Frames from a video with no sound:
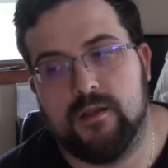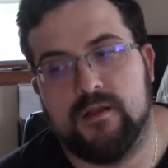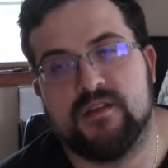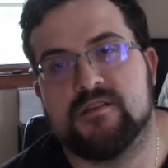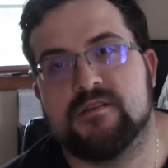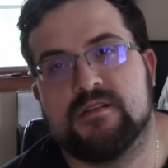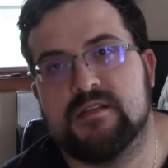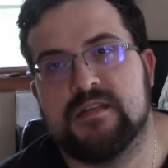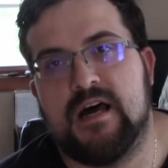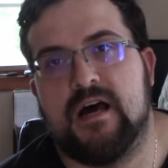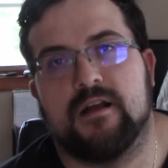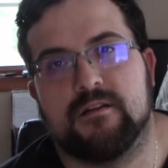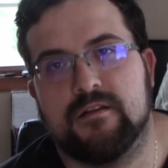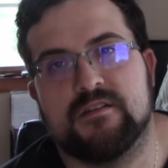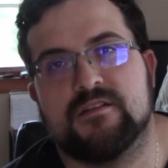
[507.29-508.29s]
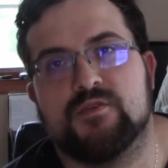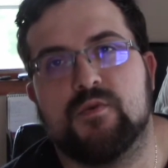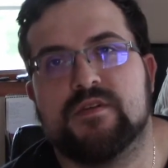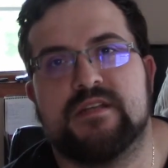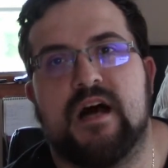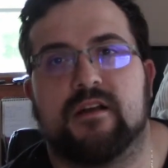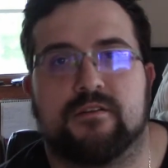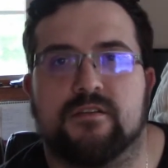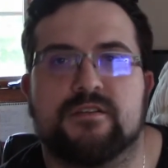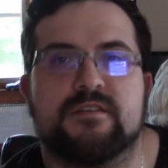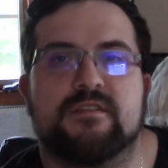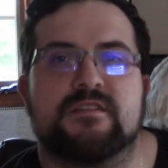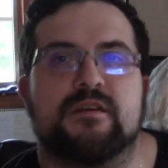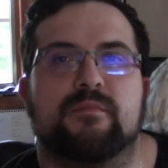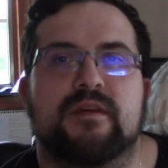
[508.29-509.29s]
Listen to doc. Listen to a doc.
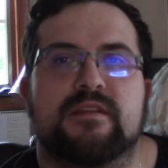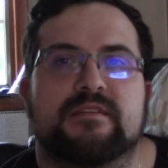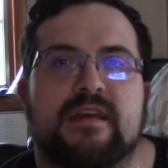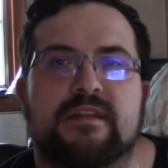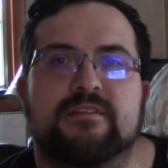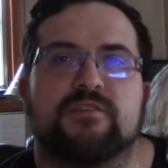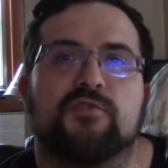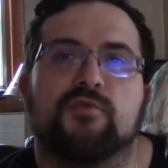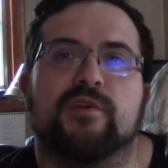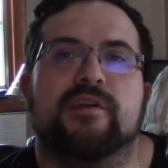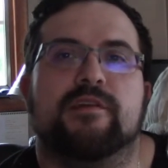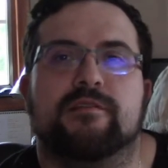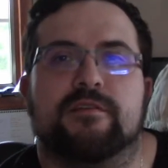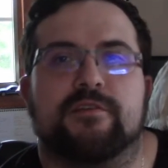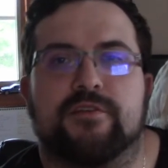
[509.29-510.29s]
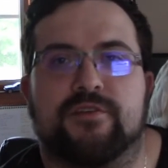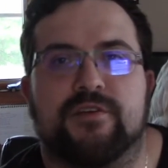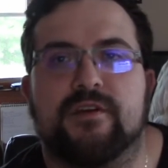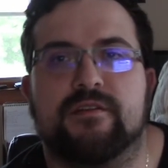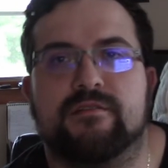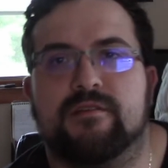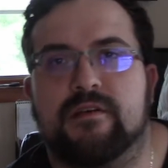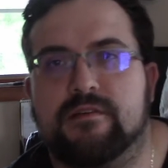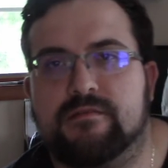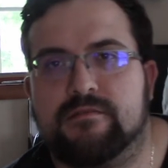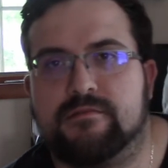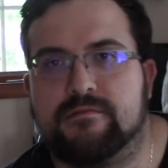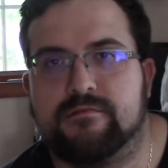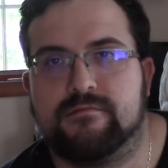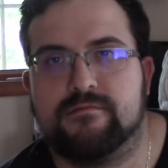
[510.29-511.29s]
Listen to somebody that's got a degree in this shit,
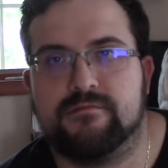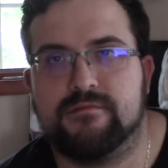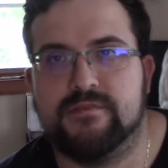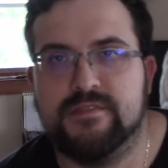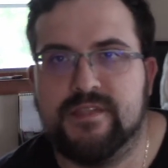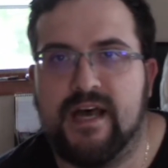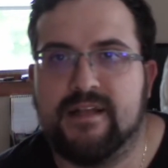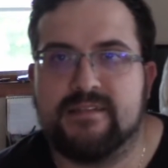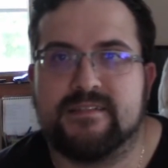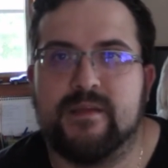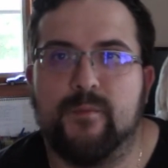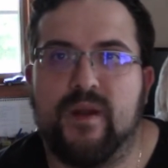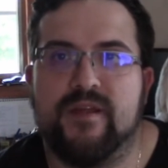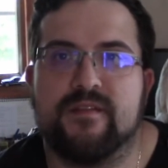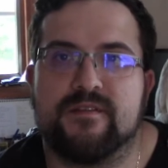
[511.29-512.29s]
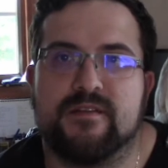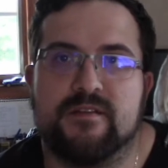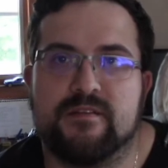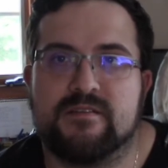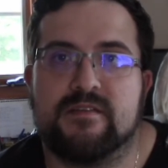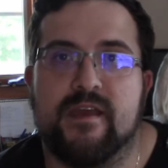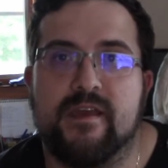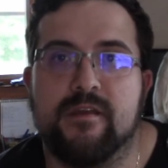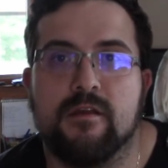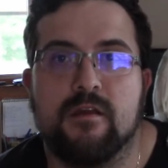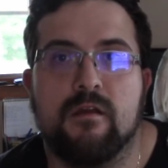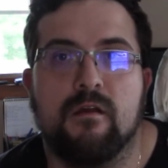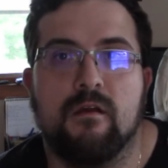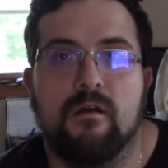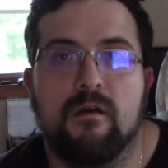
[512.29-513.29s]
and not somebody that's gonna say,
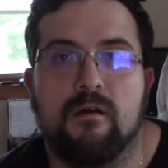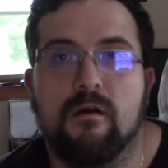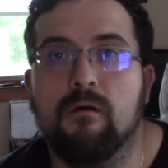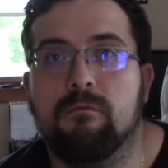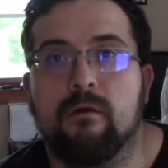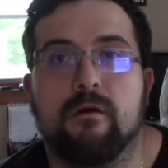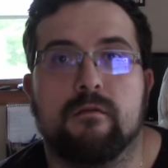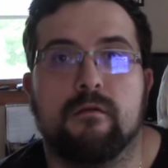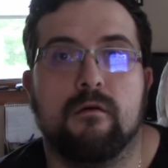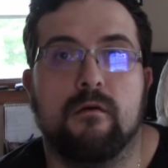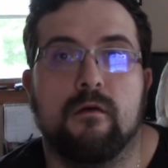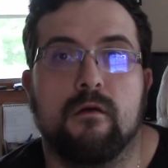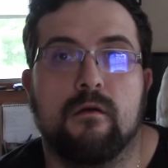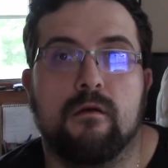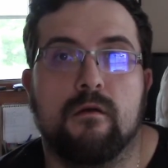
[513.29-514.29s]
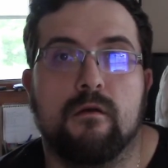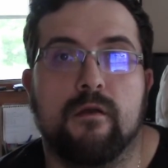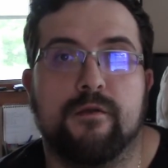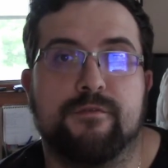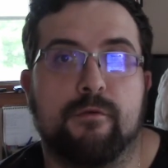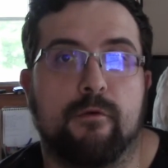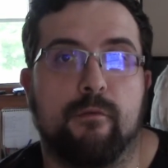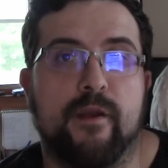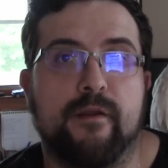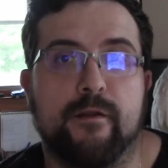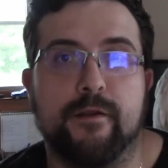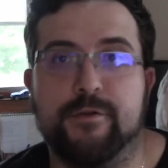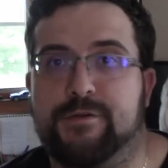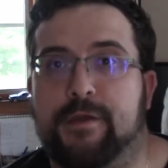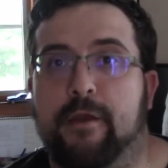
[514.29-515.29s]
"Oh well, is there a way to
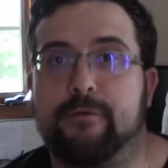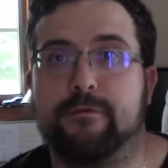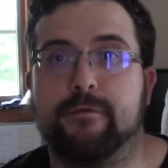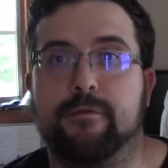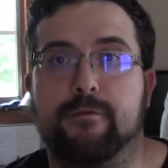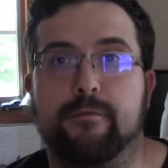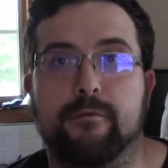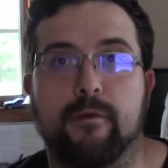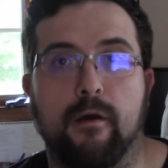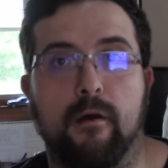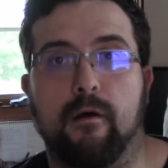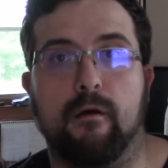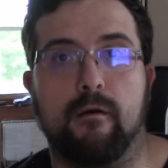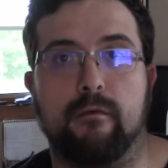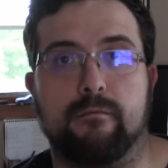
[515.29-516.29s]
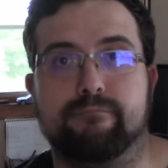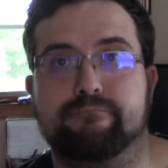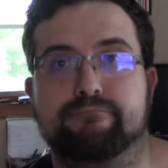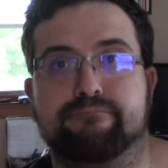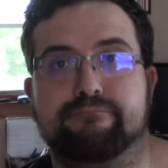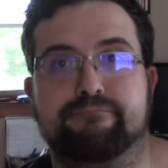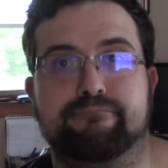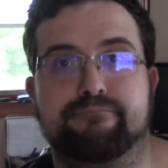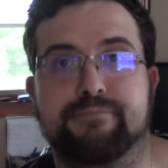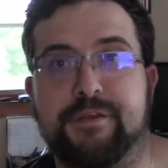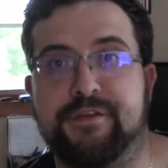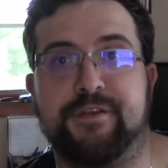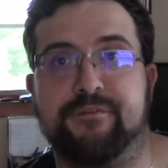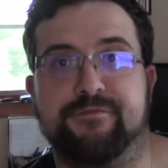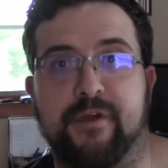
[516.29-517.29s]
inject uh,
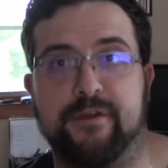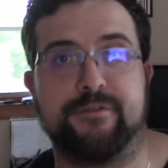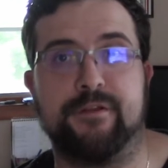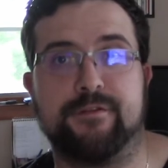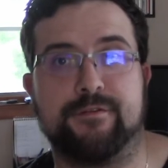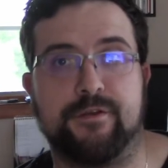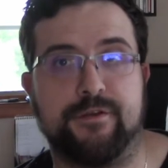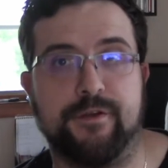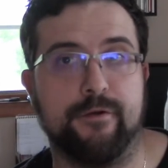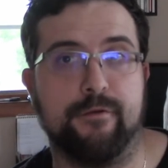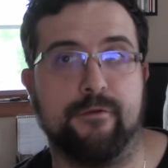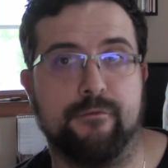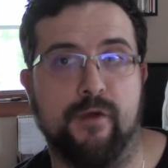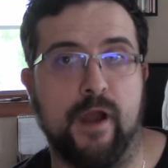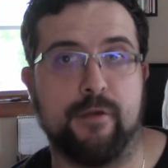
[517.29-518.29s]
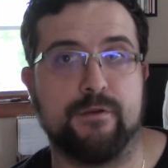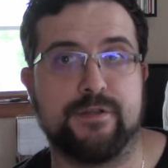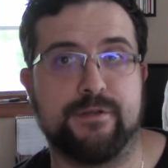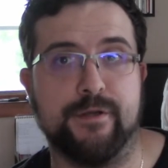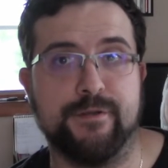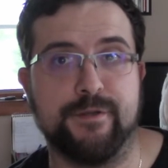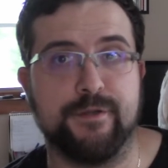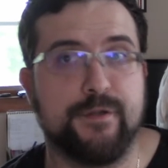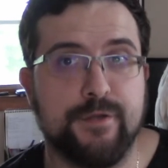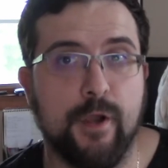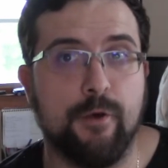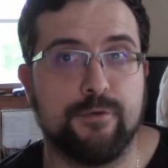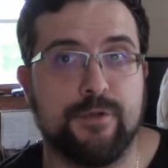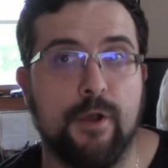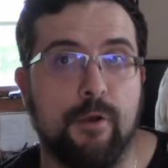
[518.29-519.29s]
disinfectant to kill the virus? Because it
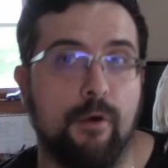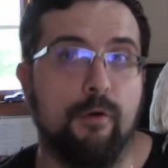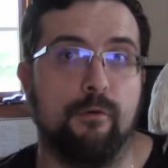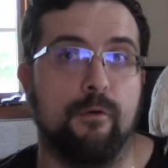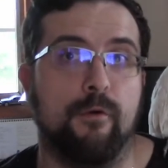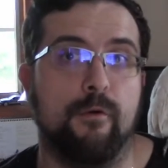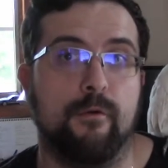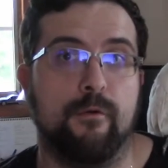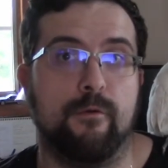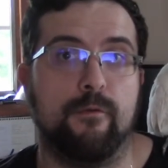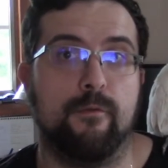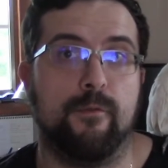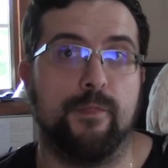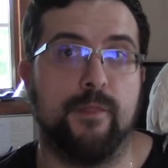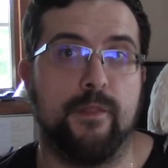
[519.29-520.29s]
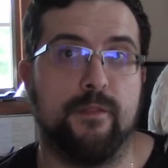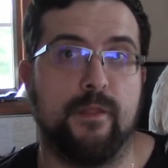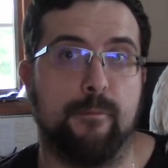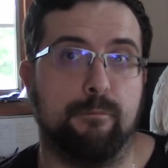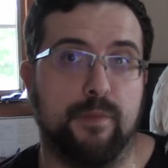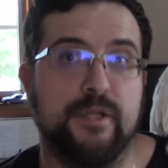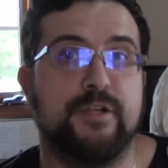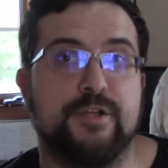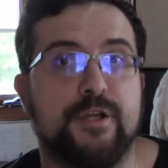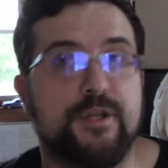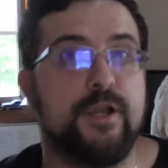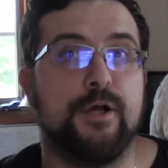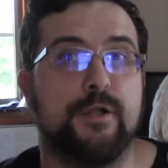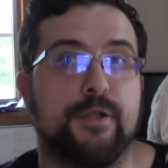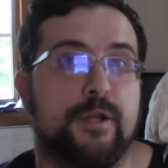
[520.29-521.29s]
shows, oh, that bleach can
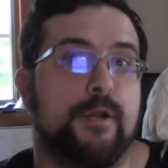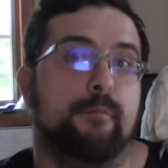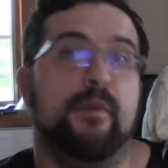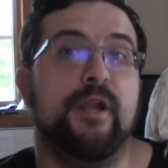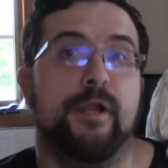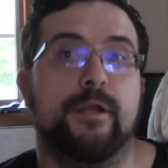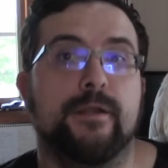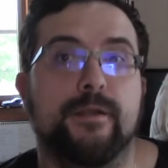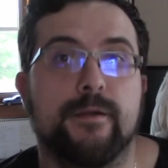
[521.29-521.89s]
kill it in a minute."